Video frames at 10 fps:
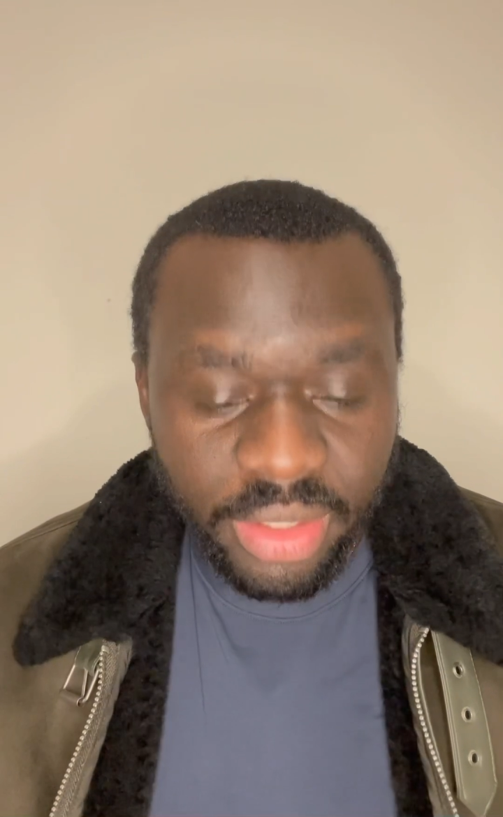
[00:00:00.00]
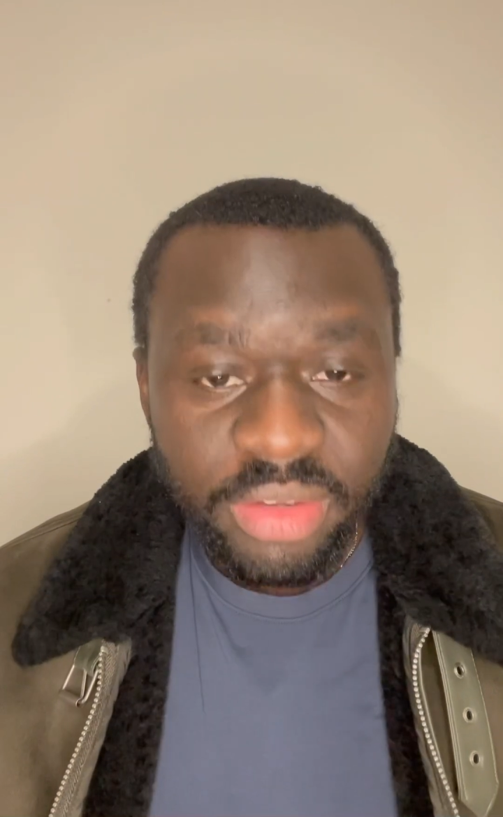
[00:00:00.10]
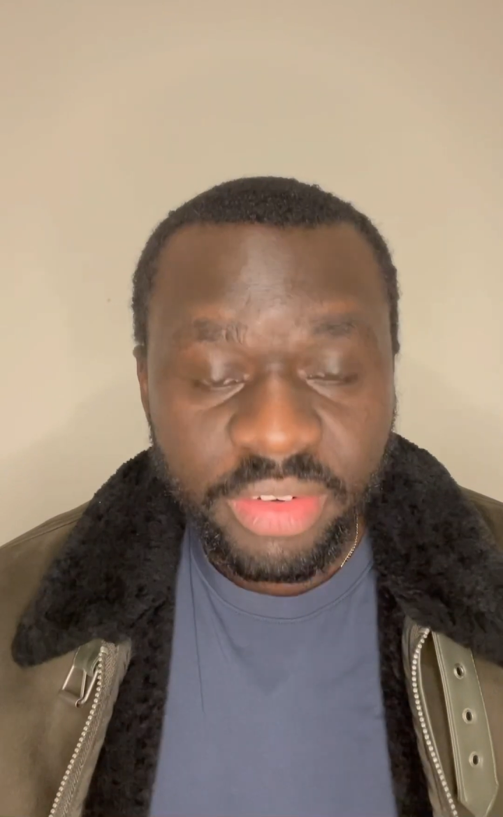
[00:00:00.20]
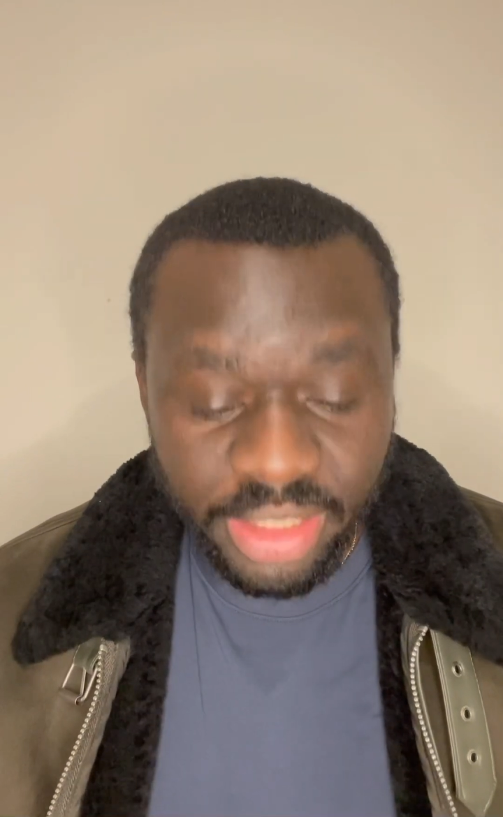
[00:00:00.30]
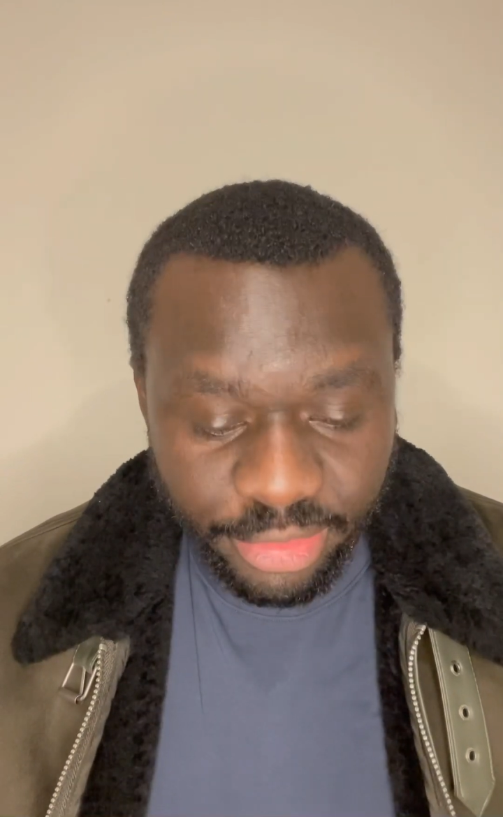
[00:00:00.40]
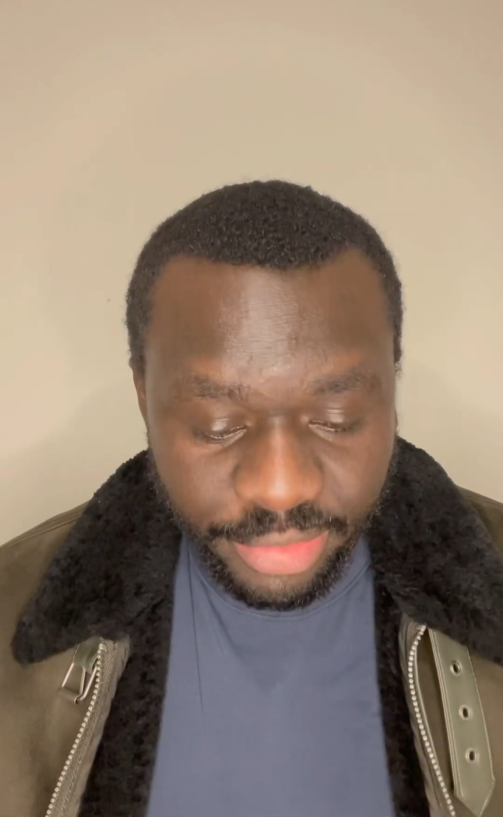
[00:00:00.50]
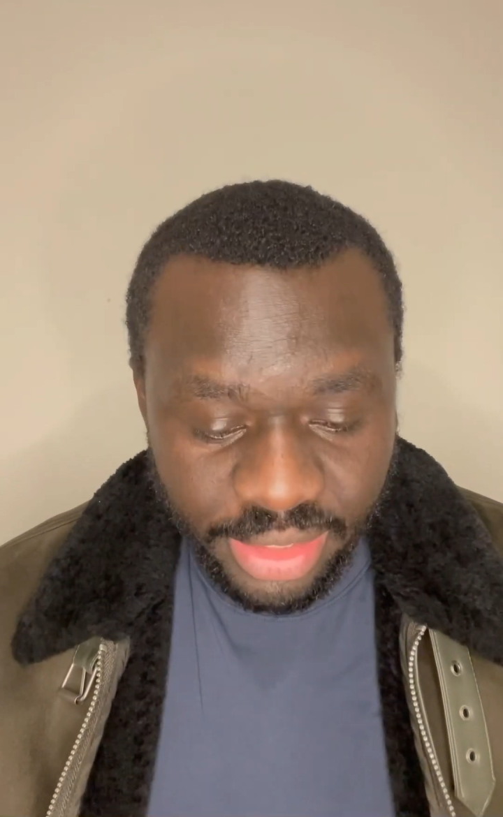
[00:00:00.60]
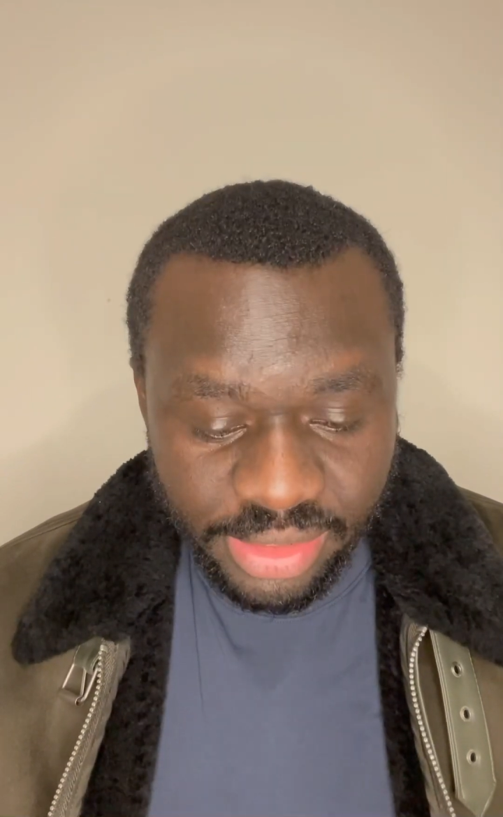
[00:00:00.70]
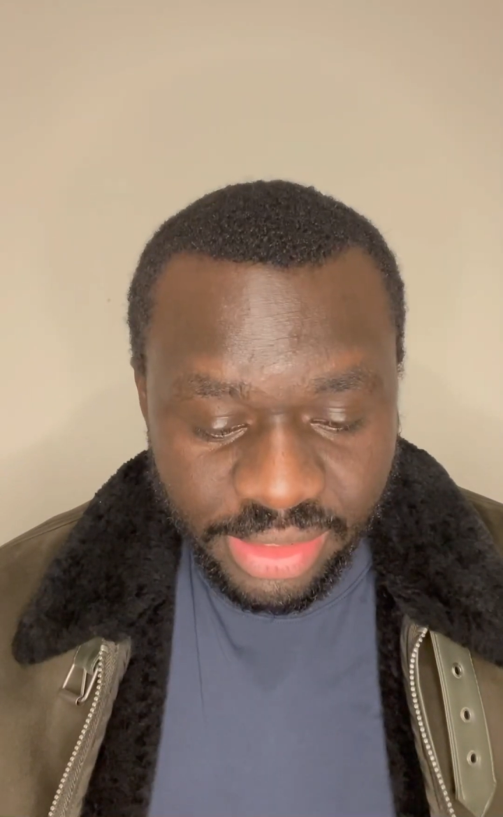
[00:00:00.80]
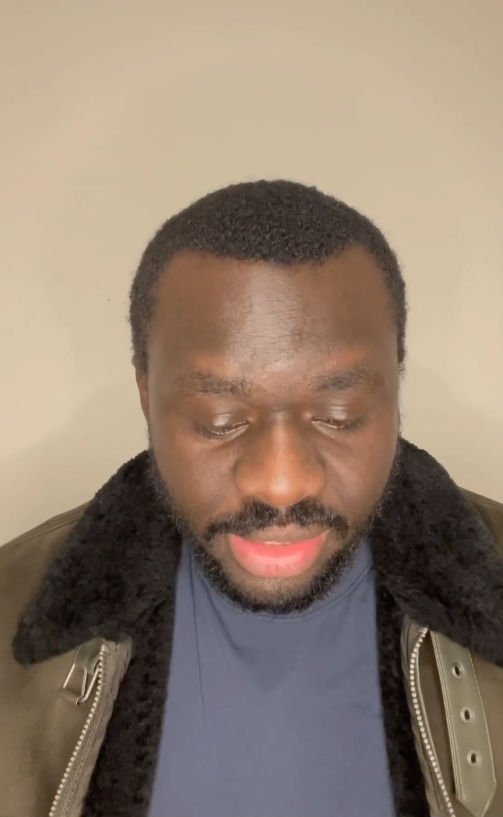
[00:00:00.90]

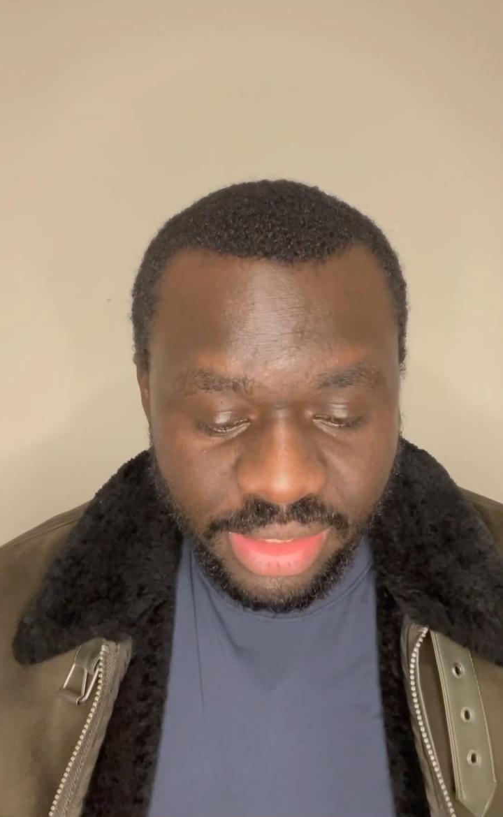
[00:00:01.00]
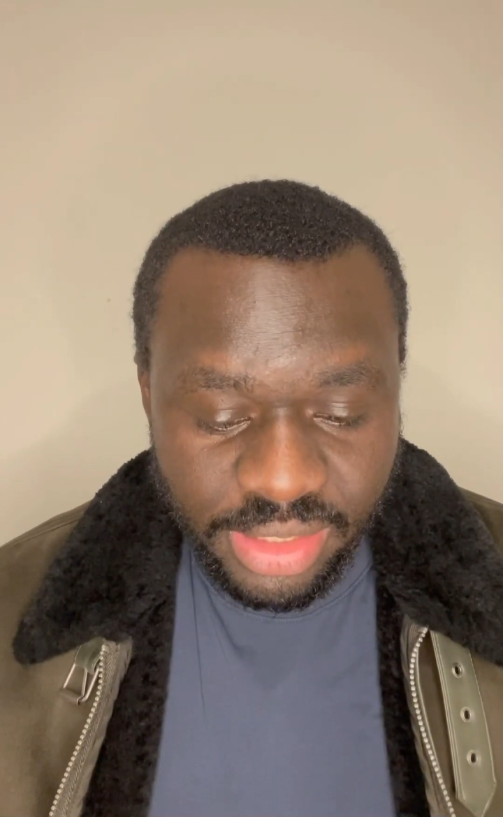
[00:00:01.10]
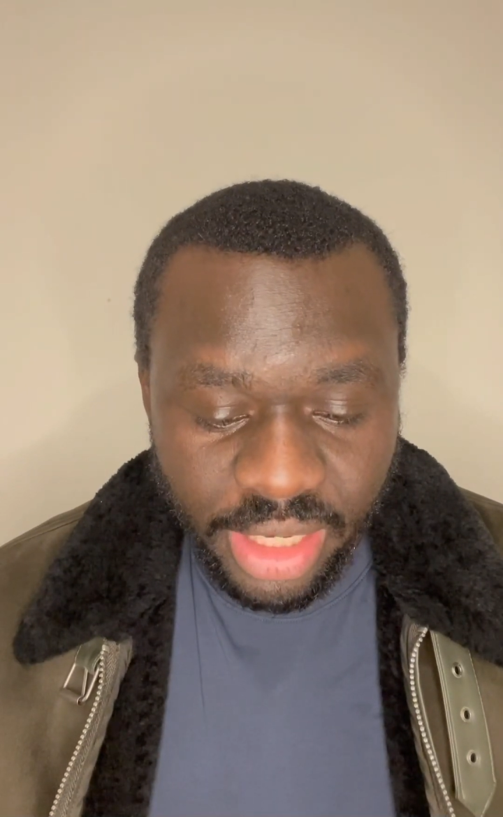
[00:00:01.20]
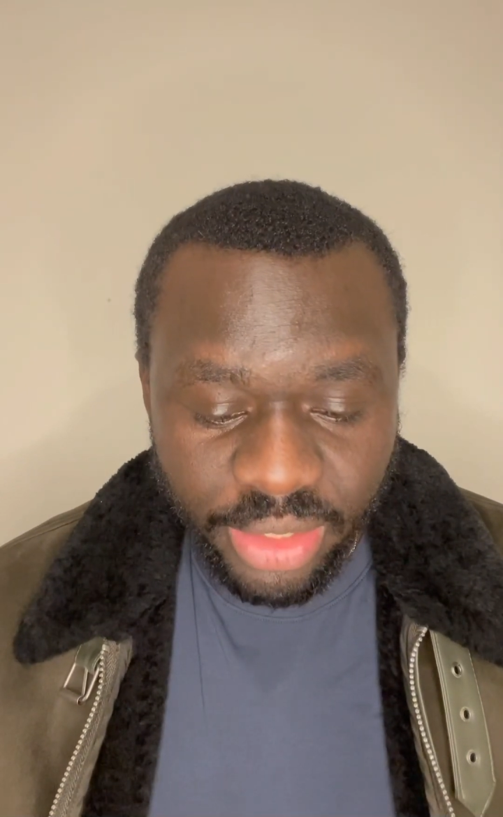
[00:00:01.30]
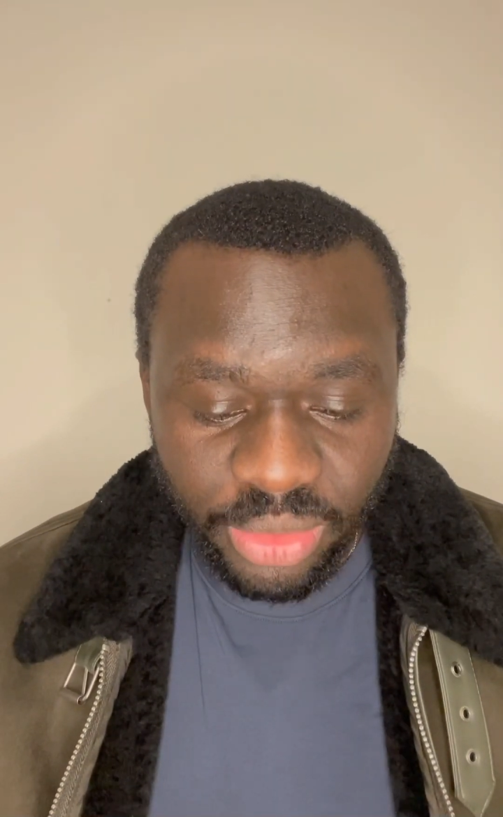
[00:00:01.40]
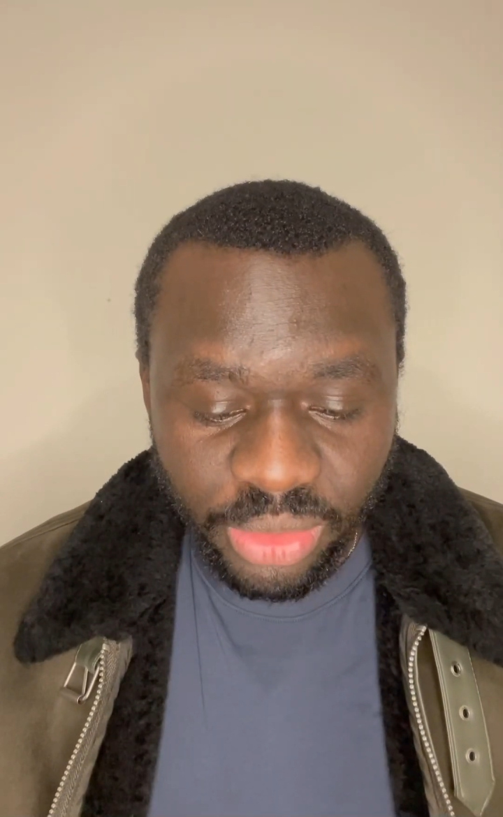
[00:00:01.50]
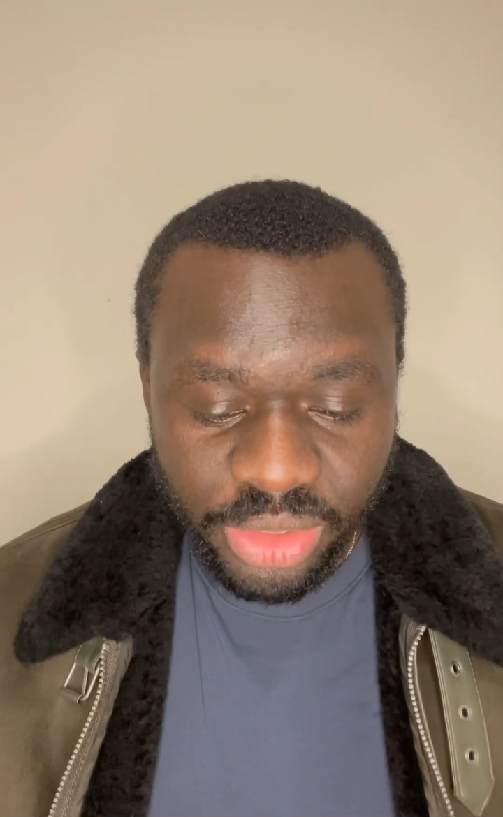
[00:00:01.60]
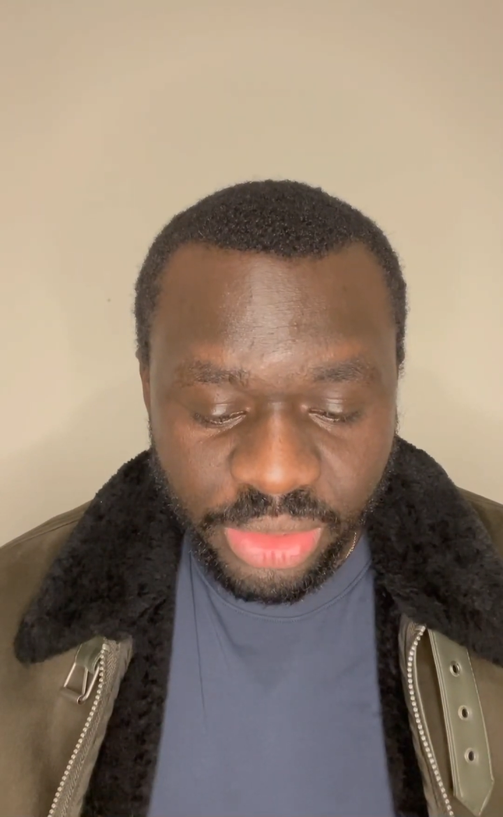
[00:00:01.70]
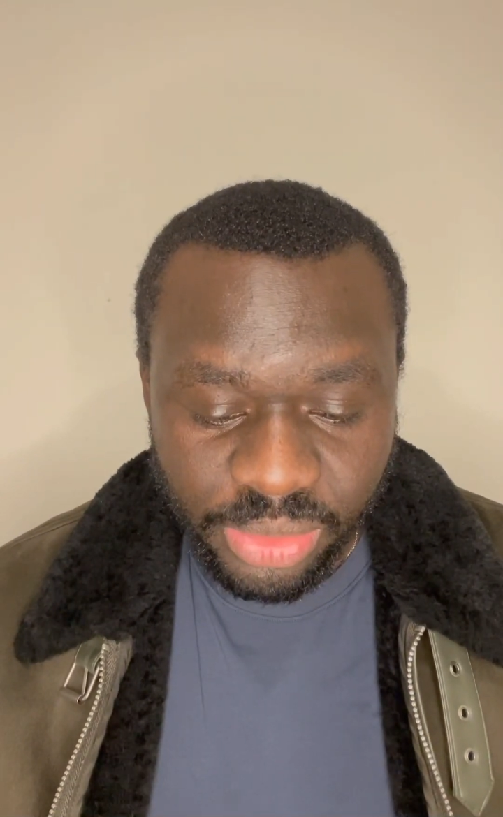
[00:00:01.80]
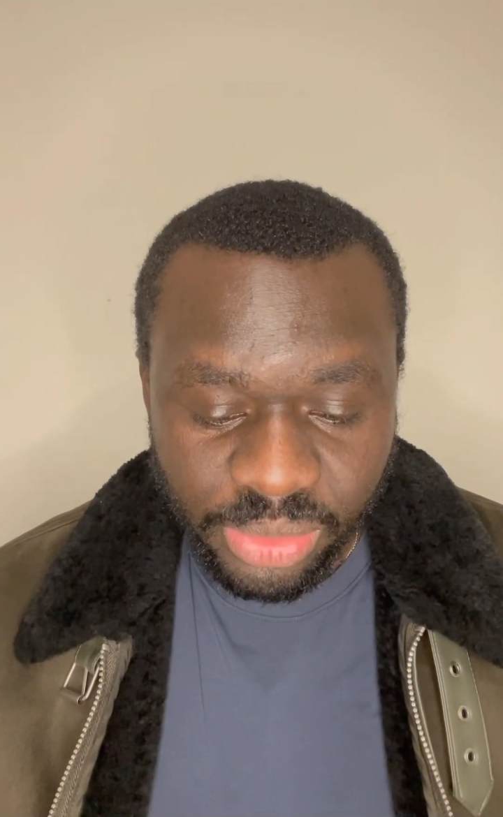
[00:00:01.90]
Relevant
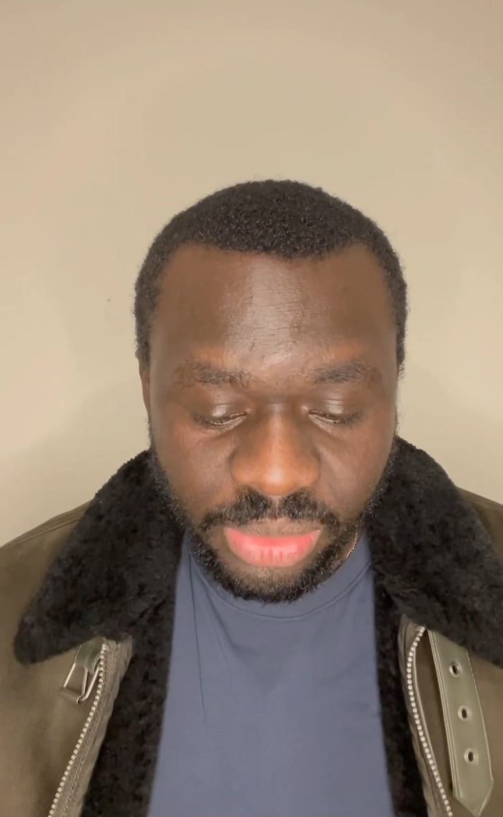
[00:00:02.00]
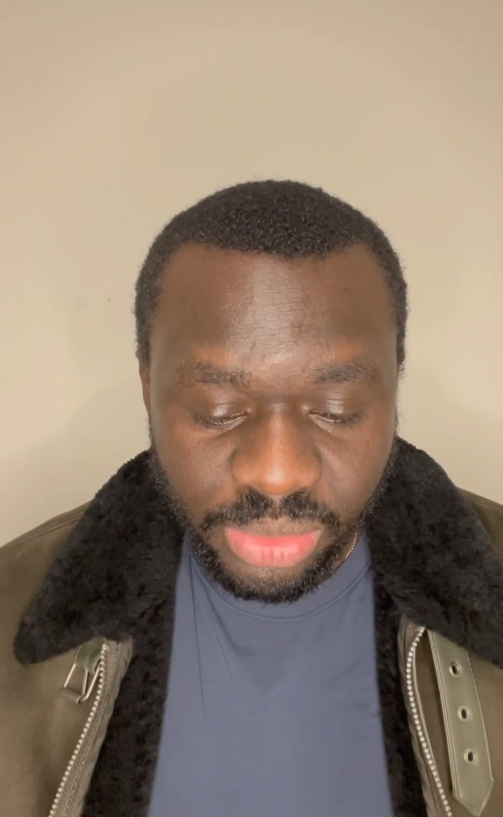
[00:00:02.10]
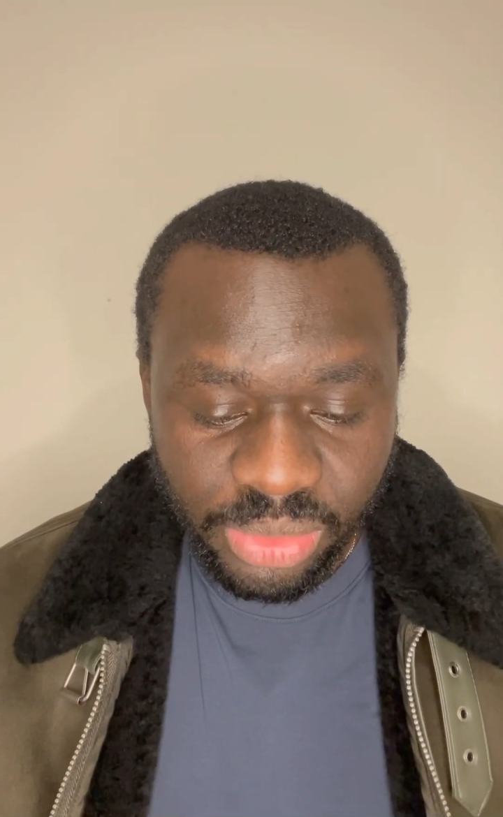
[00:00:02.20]
psychological